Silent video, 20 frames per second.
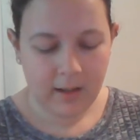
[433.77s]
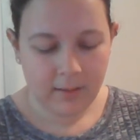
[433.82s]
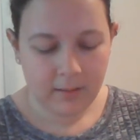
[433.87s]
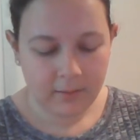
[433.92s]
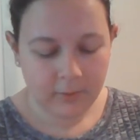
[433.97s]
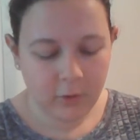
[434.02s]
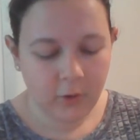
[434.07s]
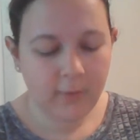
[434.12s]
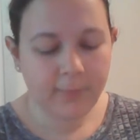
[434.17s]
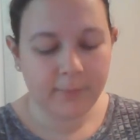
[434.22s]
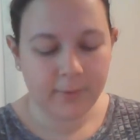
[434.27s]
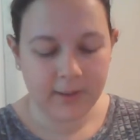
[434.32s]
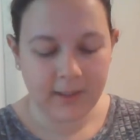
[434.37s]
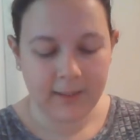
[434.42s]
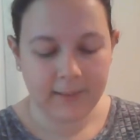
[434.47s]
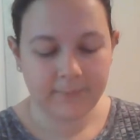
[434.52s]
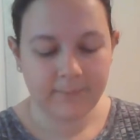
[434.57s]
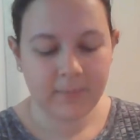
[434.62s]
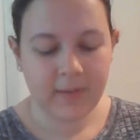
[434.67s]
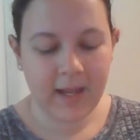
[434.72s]
New
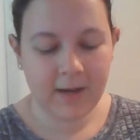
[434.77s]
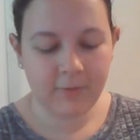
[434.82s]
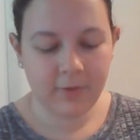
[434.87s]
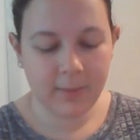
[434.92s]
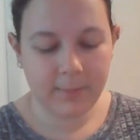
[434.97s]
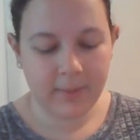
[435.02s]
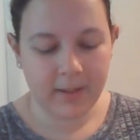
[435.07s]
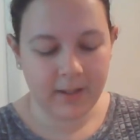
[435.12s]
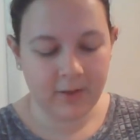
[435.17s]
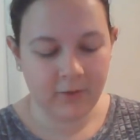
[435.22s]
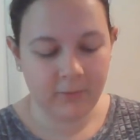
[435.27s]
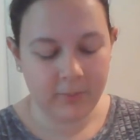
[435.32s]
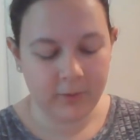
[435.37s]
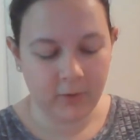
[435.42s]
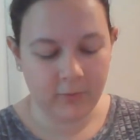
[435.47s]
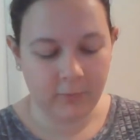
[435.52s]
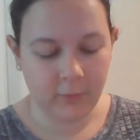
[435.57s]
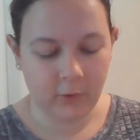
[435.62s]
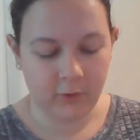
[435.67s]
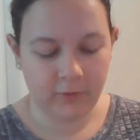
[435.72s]
pretty, every bit as
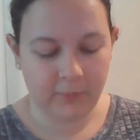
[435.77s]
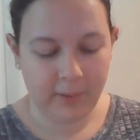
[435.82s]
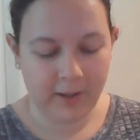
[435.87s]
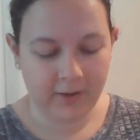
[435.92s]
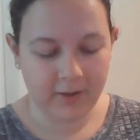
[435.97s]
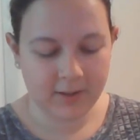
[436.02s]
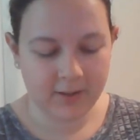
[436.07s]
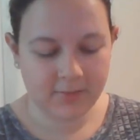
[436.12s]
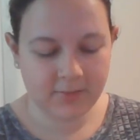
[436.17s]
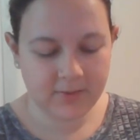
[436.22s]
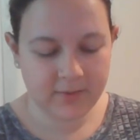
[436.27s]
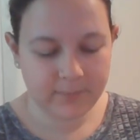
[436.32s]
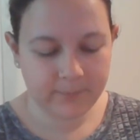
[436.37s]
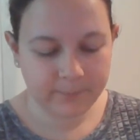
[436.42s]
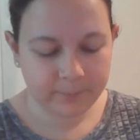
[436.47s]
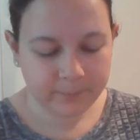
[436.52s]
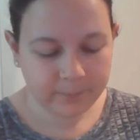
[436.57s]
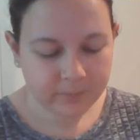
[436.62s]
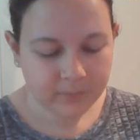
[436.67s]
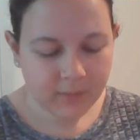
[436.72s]
beautiful as Paris.
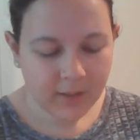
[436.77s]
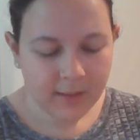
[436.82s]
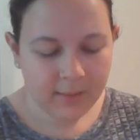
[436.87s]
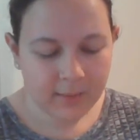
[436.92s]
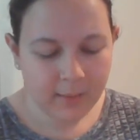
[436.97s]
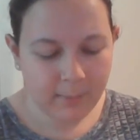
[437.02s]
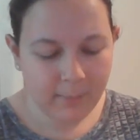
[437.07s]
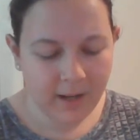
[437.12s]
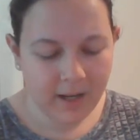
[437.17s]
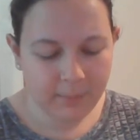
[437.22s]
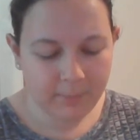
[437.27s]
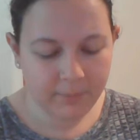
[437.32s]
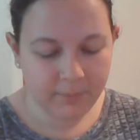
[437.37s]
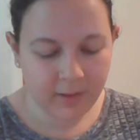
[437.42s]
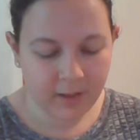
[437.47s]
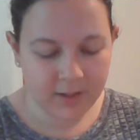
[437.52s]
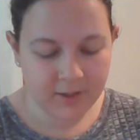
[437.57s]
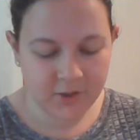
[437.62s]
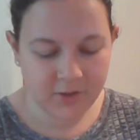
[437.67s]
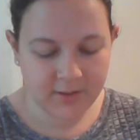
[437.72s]
The man
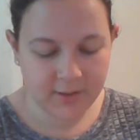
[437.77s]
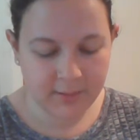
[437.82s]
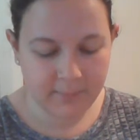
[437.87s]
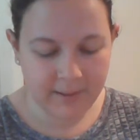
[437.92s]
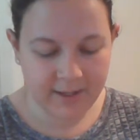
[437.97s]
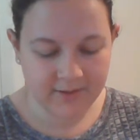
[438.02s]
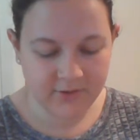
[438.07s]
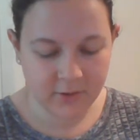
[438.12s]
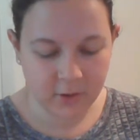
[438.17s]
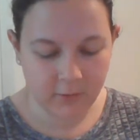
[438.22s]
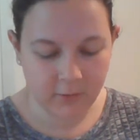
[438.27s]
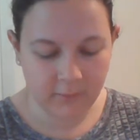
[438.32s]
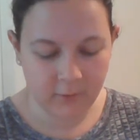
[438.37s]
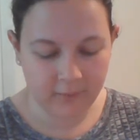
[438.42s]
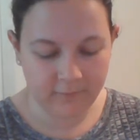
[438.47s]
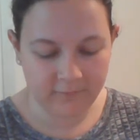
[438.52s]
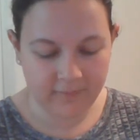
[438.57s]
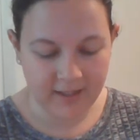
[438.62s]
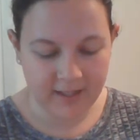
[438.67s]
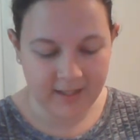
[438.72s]
plunged the mask over
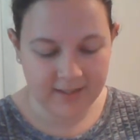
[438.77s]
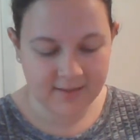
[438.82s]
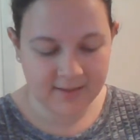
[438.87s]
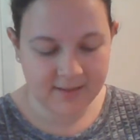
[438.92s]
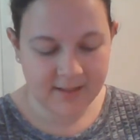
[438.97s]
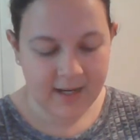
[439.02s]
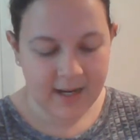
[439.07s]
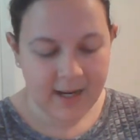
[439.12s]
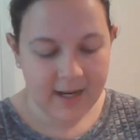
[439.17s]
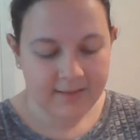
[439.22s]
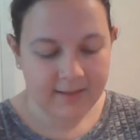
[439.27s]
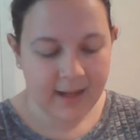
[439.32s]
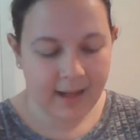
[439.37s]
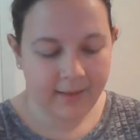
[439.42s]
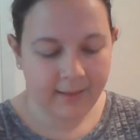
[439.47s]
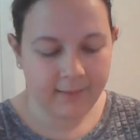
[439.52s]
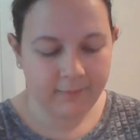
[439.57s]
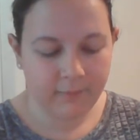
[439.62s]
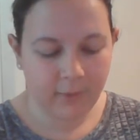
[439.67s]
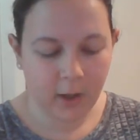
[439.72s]
her face.
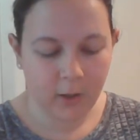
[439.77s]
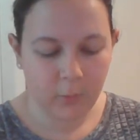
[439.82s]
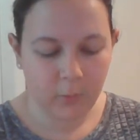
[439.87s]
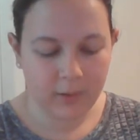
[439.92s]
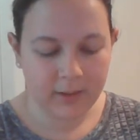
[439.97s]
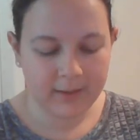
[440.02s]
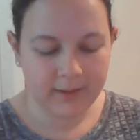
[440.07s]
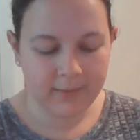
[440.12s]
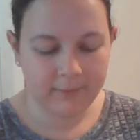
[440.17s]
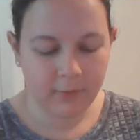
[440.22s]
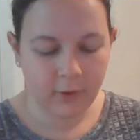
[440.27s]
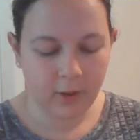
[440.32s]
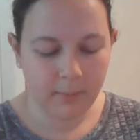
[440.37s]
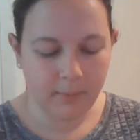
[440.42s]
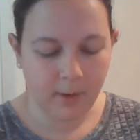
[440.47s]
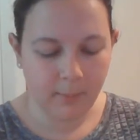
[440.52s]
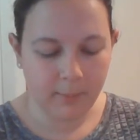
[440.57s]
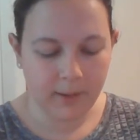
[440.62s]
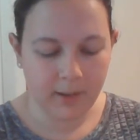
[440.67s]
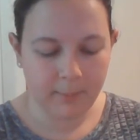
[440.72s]
Tally fought weakly for a
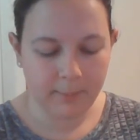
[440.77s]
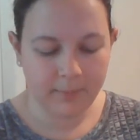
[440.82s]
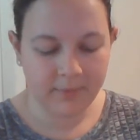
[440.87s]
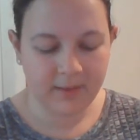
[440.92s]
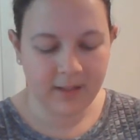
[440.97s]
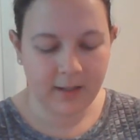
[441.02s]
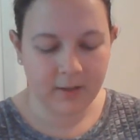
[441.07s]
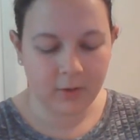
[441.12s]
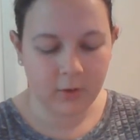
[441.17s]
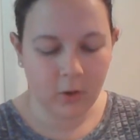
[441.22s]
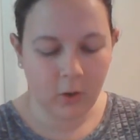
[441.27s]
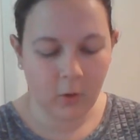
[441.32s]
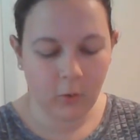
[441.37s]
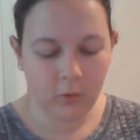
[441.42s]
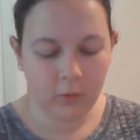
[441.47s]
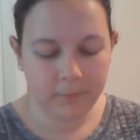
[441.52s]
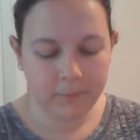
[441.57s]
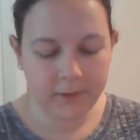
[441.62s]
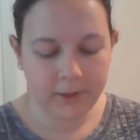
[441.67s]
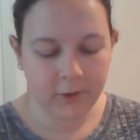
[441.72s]
moment, but then
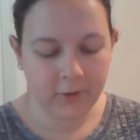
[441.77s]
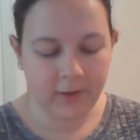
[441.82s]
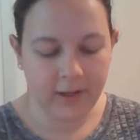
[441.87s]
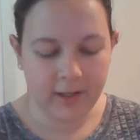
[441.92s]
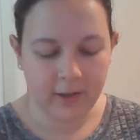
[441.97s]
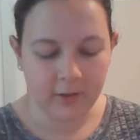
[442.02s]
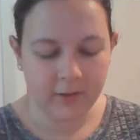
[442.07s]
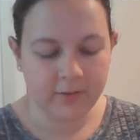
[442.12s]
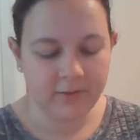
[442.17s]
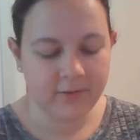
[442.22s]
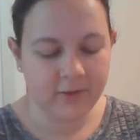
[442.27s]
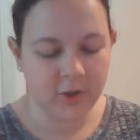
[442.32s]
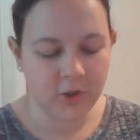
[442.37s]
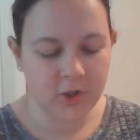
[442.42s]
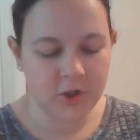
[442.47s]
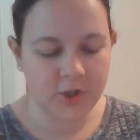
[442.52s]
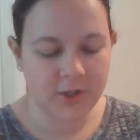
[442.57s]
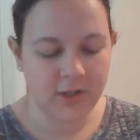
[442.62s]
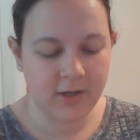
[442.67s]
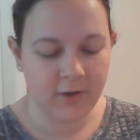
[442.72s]
cold, pure air
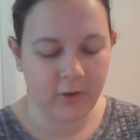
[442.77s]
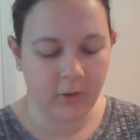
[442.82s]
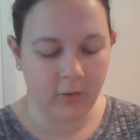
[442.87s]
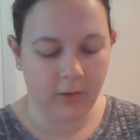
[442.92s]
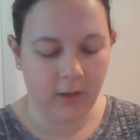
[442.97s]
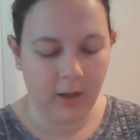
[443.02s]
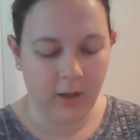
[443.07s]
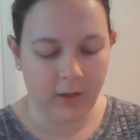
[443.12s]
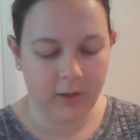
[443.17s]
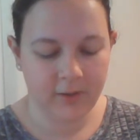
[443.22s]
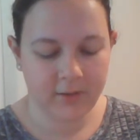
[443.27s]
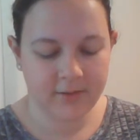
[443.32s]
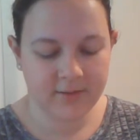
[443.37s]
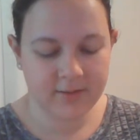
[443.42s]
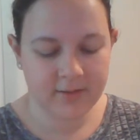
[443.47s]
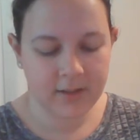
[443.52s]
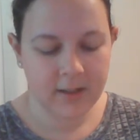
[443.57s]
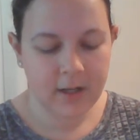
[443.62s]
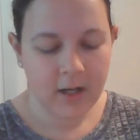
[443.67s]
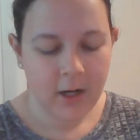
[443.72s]
surged into her lungs.
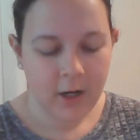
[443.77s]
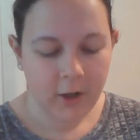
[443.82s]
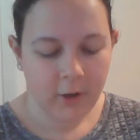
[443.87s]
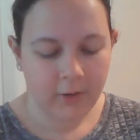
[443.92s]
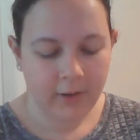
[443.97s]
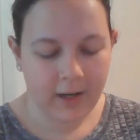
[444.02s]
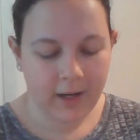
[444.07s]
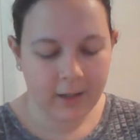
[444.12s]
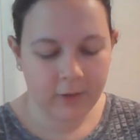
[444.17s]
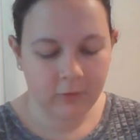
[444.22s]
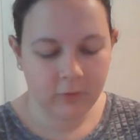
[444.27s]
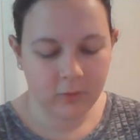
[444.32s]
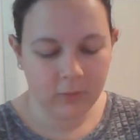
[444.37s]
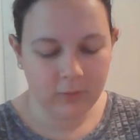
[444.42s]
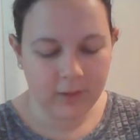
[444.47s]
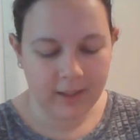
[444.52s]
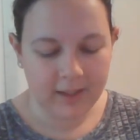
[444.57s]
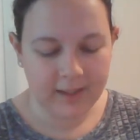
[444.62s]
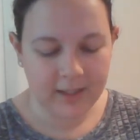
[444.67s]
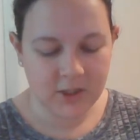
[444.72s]
Her head grew
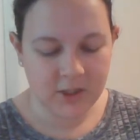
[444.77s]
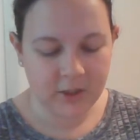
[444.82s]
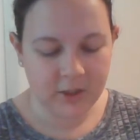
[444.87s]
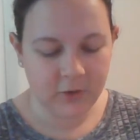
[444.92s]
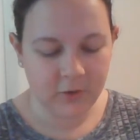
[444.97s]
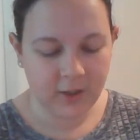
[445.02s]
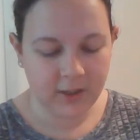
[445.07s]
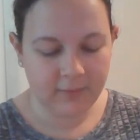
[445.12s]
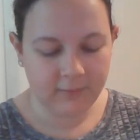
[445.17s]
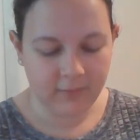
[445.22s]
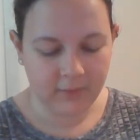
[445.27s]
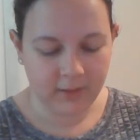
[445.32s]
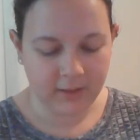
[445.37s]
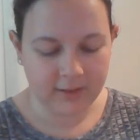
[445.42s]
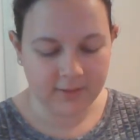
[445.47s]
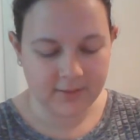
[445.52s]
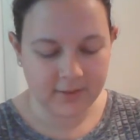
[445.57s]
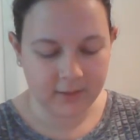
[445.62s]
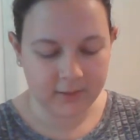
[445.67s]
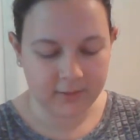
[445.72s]
light as she gratefully
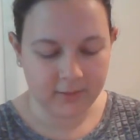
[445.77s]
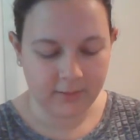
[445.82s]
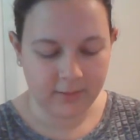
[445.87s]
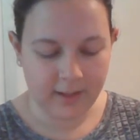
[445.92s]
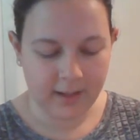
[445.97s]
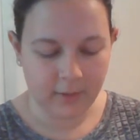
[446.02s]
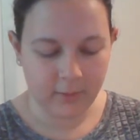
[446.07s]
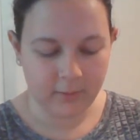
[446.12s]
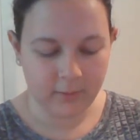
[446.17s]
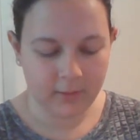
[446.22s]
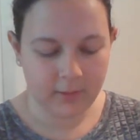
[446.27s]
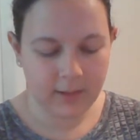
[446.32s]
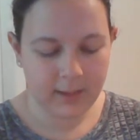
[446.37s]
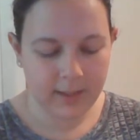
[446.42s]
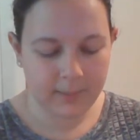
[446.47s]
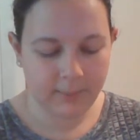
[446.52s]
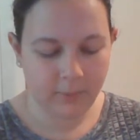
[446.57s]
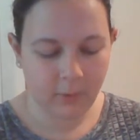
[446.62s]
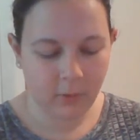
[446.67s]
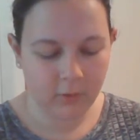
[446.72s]
sucked it down.
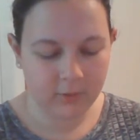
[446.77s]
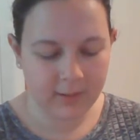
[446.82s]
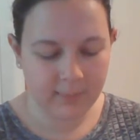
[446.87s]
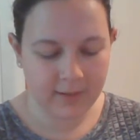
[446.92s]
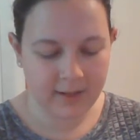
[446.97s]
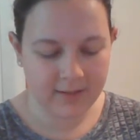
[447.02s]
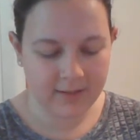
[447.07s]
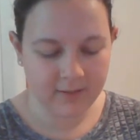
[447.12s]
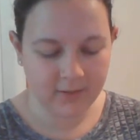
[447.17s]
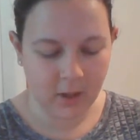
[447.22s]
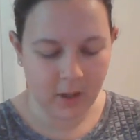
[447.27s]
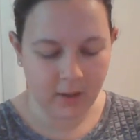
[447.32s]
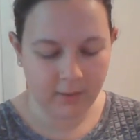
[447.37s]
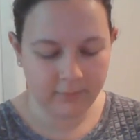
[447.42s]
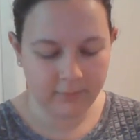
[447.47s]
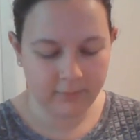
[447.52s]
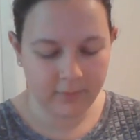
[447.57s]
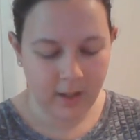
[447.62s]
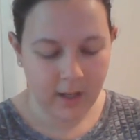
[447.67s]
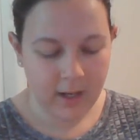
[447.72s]
He pulled the mask off.
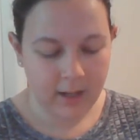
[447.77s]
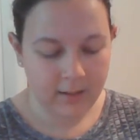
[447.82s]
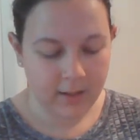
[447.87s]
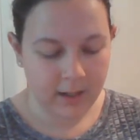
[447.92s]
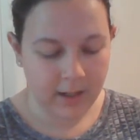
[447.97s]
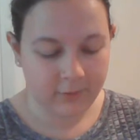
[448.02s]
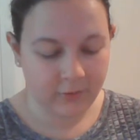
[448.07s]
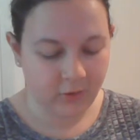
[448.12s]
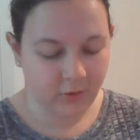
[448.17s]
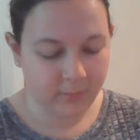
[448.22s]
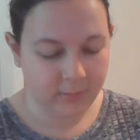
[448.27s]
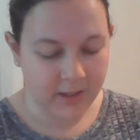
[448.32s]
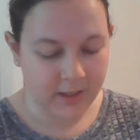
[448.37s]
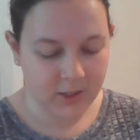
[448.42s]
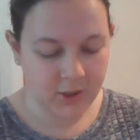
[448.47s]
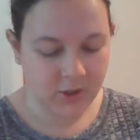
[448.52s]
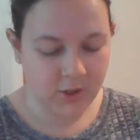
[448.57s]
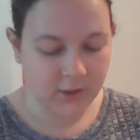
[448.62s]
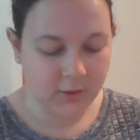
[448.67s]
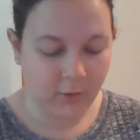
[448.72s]
Not too
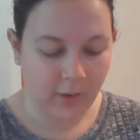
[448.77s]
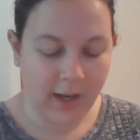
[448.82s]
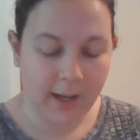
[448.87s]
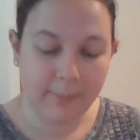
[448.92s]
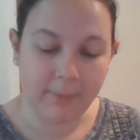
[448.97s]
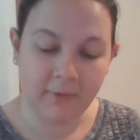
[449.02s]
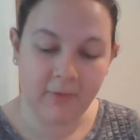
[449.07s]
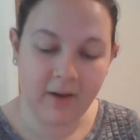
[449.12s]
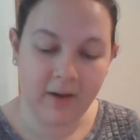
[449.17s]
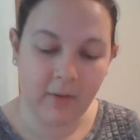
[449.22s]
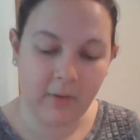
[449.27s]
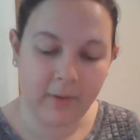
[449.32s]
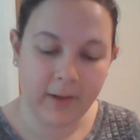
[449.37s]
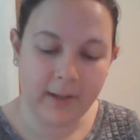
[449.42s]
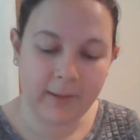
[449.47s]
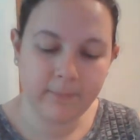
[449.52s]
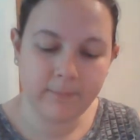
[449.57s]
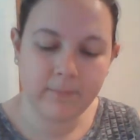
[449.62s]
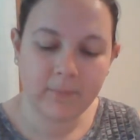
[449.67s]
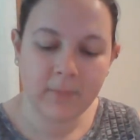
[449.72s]
much, you'll hyperventilate.